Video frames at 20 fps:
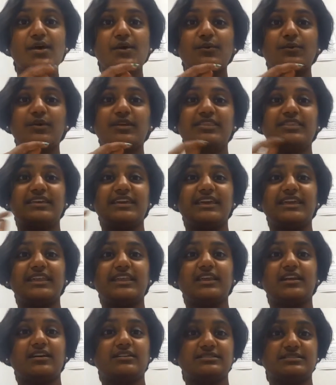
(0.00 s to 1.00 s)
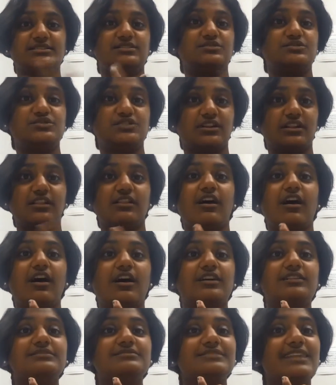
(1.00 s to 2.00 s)
within constitutional
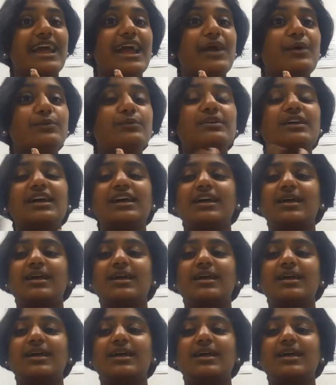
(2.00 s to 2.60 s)
law now.